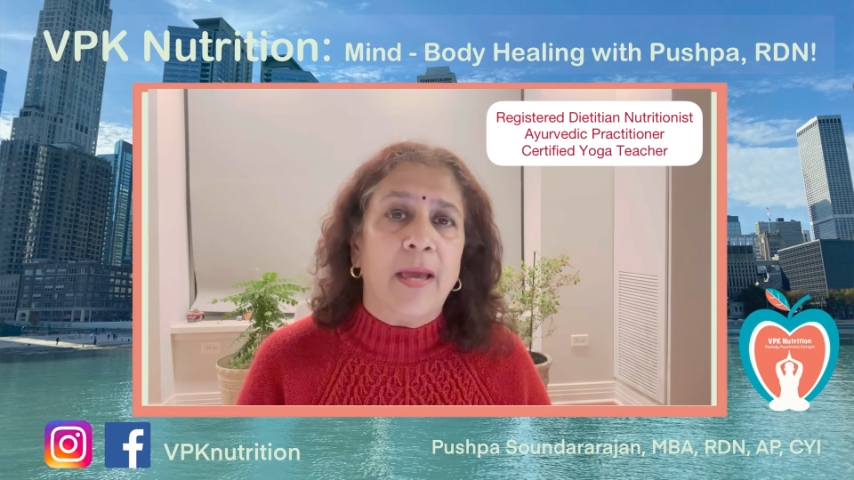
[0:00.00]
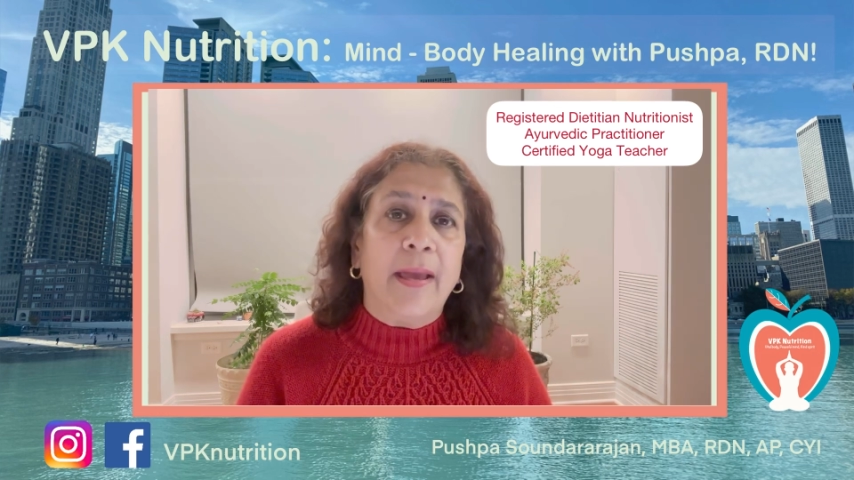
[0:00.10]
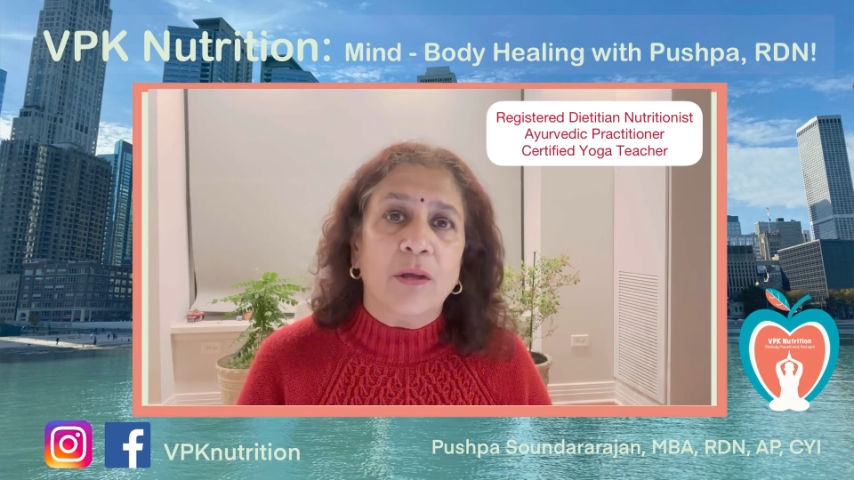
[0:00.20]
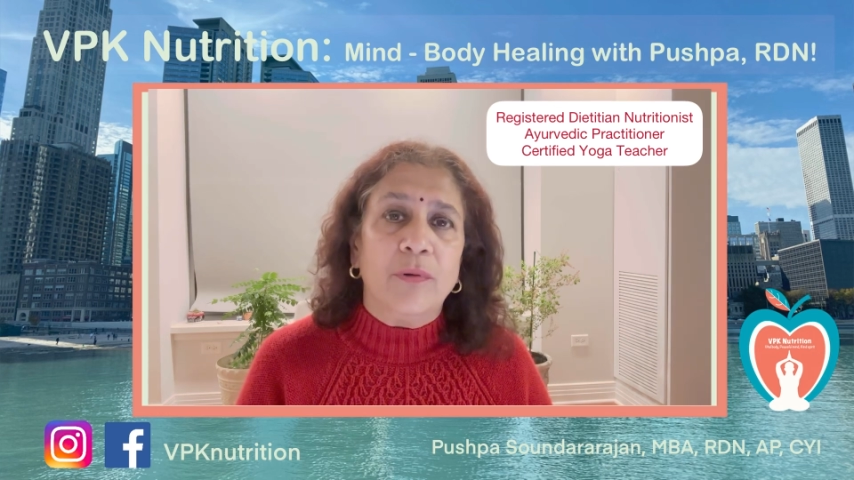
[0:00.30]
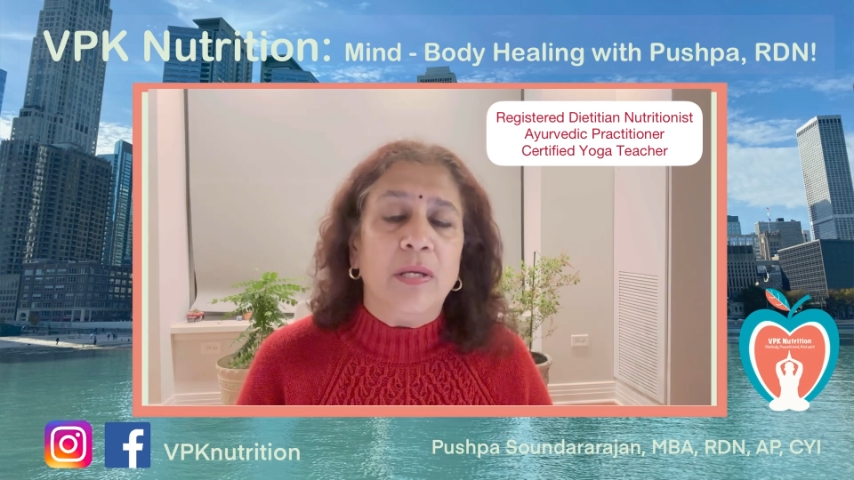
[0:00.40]

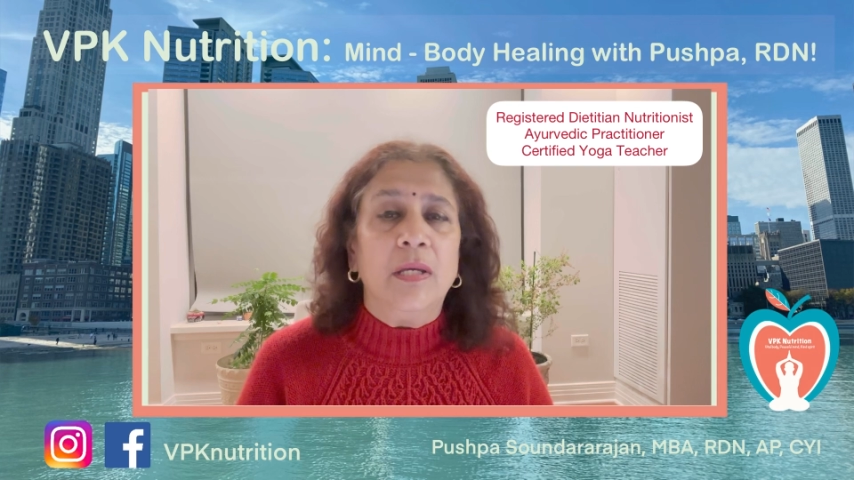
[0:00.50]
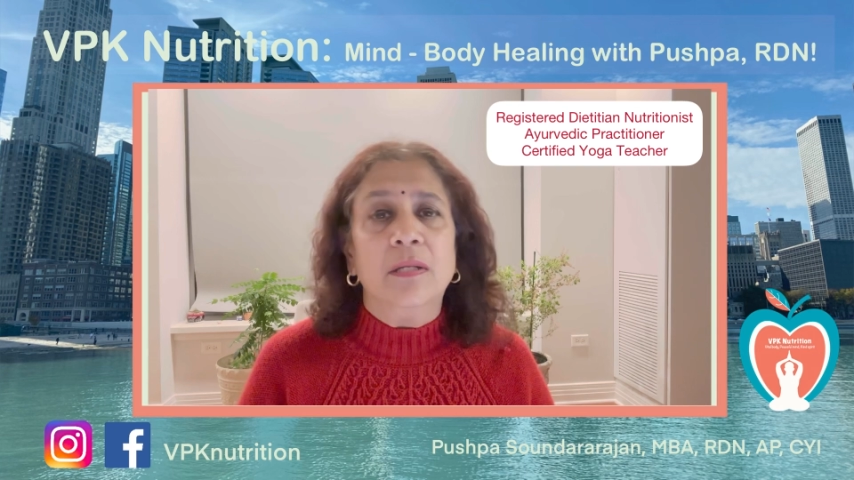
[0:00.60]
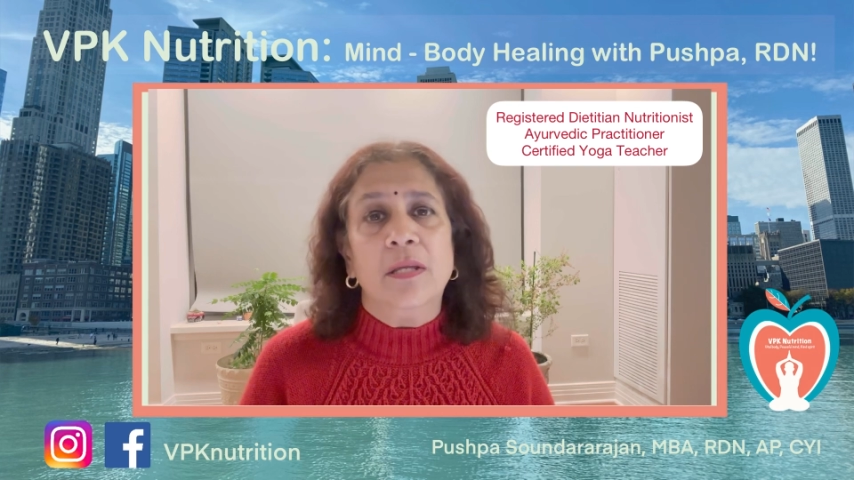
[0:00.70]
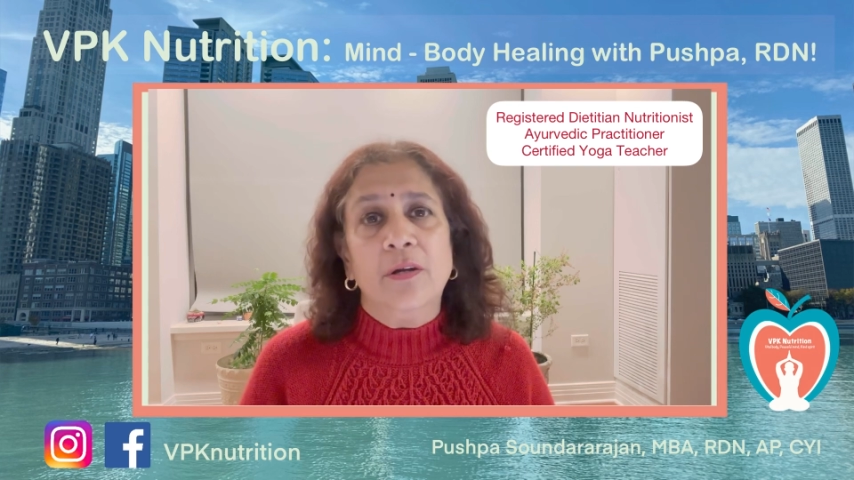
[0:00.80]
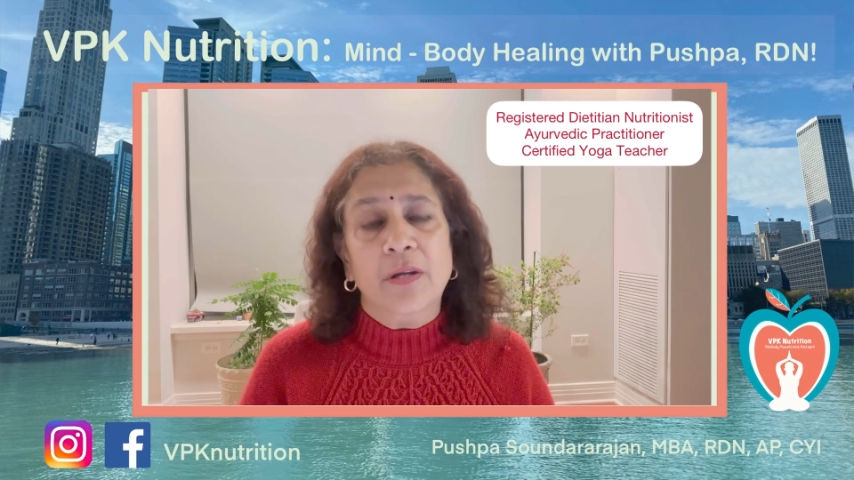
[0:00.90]
angry,
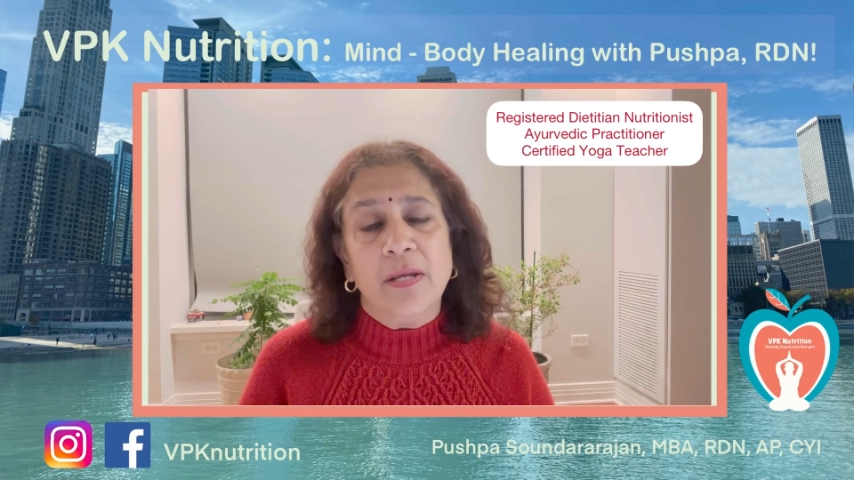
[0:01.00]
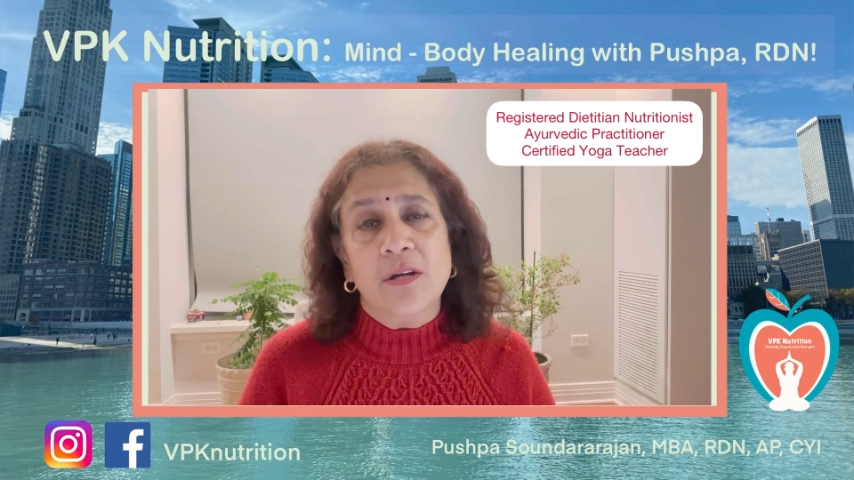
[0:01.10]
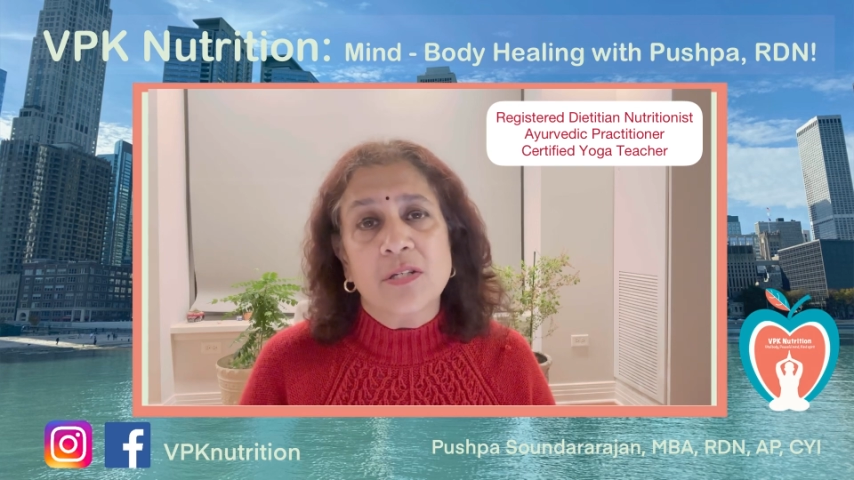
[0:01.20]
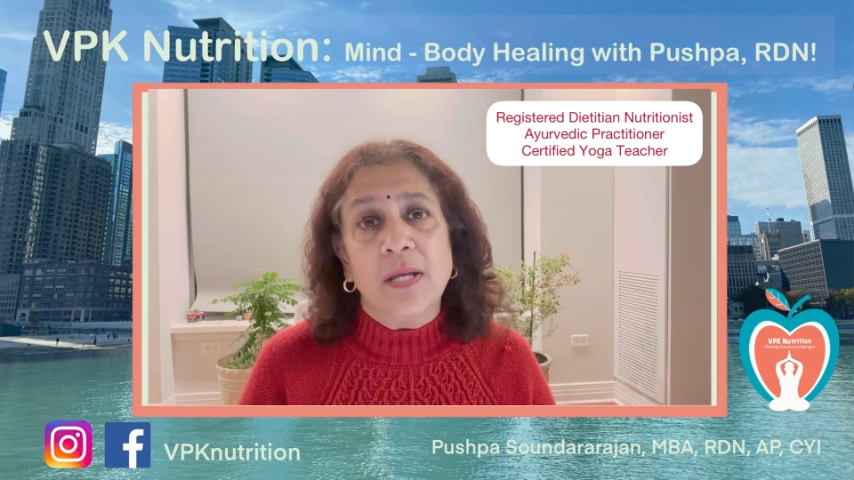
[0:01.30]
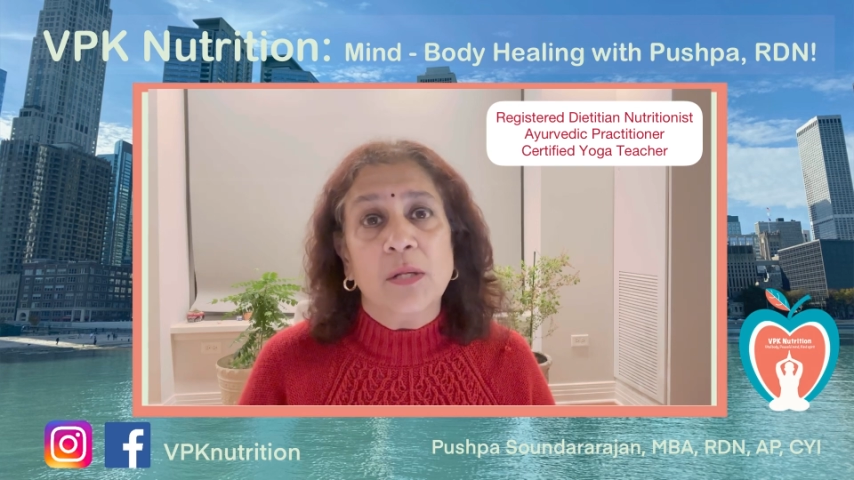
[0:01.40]
and
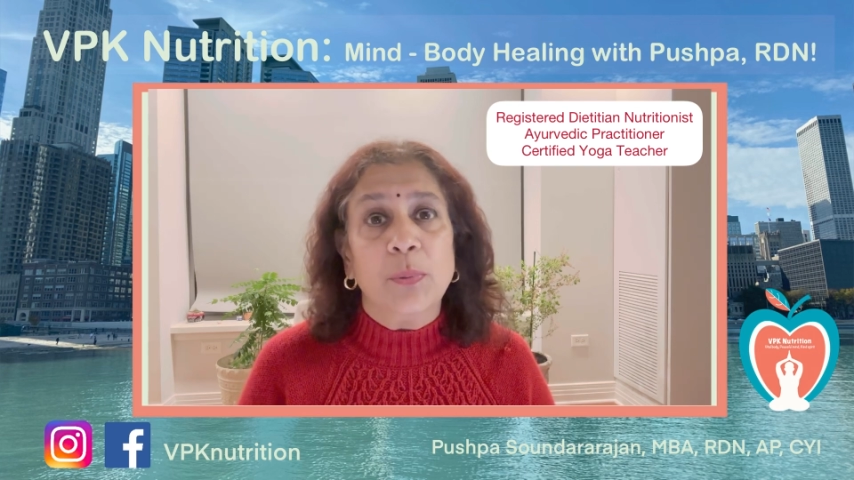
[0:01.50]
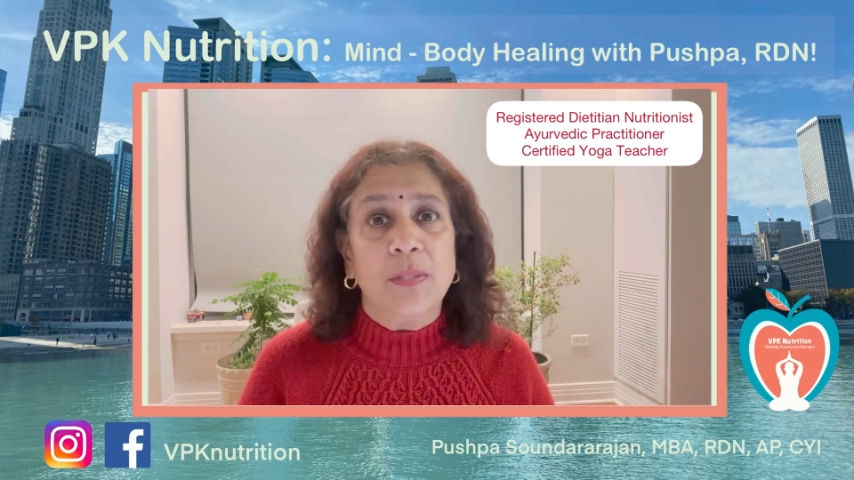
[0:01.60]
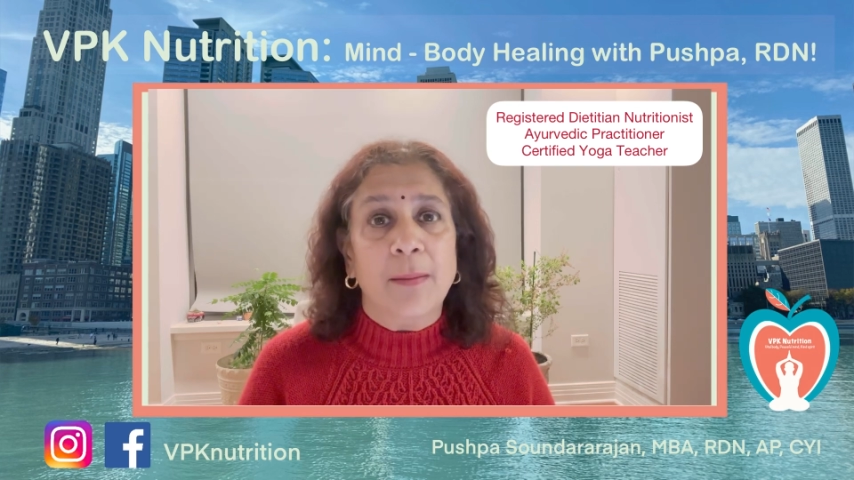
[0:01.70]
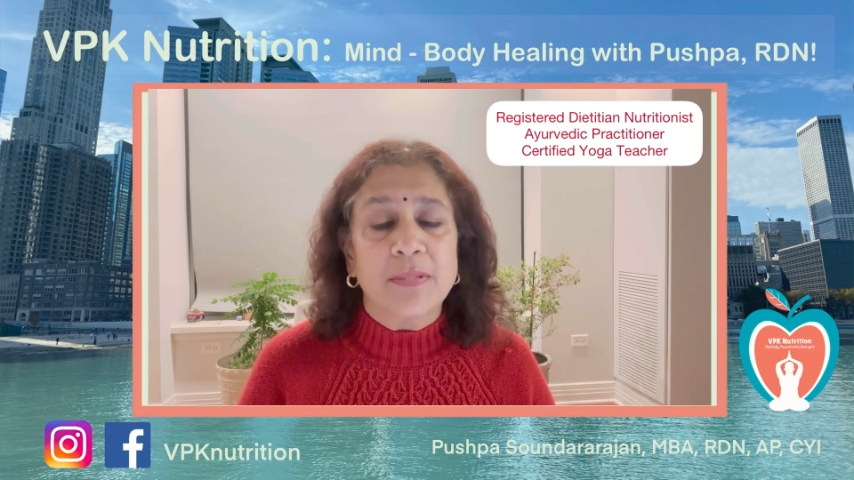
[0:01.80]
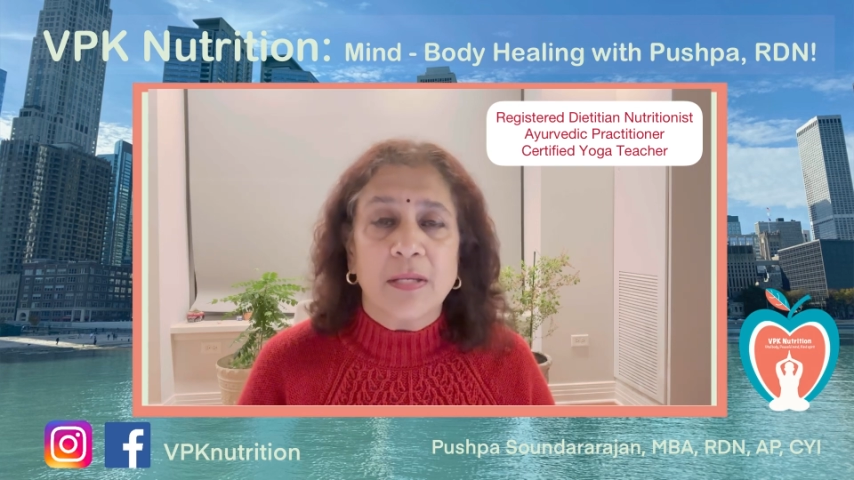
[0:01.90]
irritated
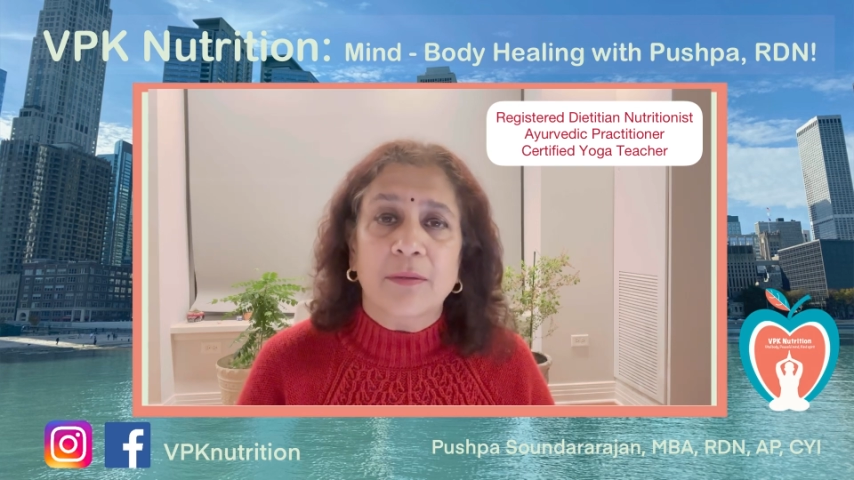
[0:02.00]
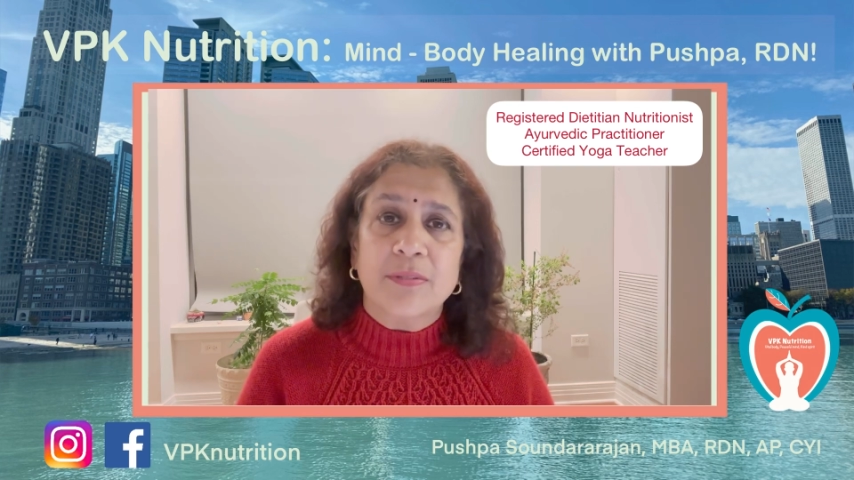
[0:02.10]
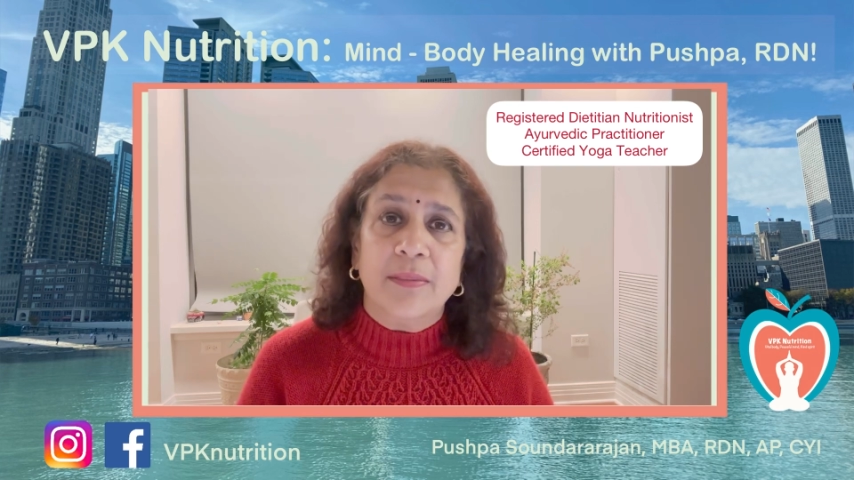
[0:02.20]
with themselves,